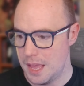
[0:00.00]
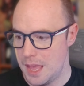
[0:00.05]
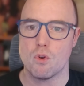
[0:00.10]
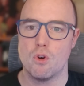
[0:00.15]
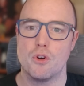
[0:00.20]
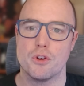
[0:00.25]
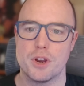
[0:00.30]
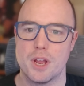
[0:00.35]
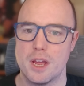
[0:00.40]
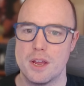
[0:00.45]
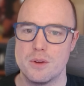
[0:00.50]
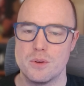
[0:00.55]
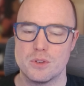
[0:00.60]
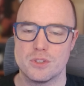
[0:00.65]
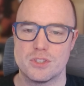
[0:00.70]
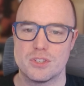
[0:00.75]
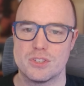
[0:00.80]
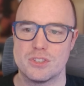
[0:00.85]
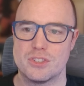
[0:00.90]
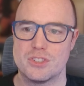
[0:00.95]
Raw
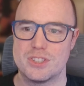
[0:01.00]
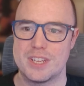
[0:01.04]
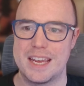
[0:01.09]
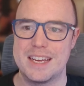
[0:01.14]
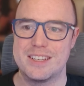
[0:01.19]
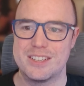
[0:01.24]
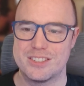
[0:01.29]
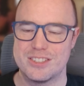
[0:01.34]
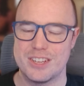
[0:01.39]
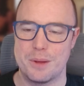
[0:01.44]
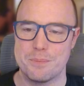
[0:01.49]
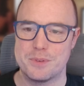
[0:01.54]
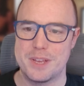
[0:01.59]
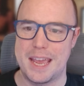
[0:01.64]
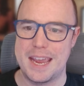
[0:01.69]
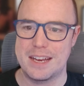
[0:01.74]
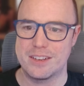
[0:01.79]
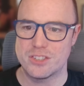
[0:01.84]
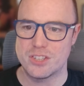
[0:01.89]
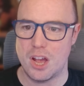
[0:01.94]
notes, status
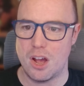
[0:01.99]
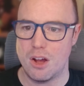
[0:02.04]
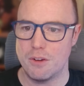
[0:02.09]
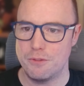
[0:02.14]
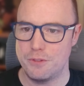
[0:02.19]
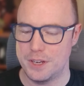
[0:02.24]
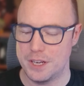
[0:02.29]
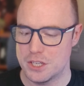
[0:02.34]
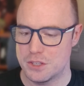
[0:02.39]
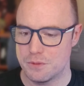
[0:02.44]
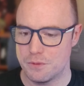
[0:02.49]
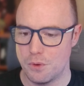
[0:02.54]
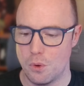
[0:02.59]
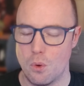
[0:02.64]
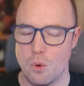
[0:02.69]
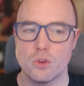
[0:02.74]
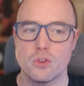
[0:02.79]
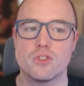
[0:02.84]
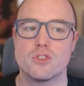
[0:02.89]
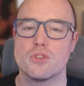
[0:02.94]
updates, half-finished
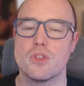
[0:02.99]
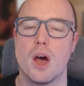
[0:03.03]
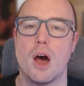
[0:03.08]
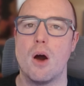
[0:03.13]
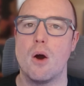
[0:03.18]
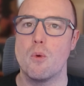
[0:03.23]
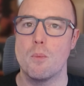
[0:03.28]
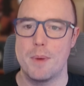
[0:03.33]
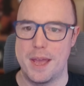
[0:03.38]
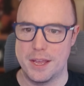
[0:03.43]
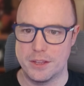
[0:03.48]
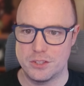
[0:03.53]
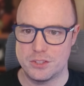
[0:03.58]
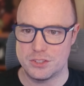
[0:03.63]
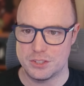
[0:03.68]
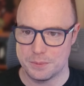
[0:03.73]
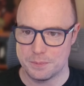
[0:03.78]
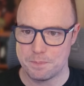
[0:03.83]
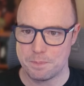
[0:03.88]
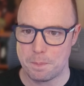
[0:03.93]
thoughts, the whole
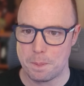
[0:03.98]
mess.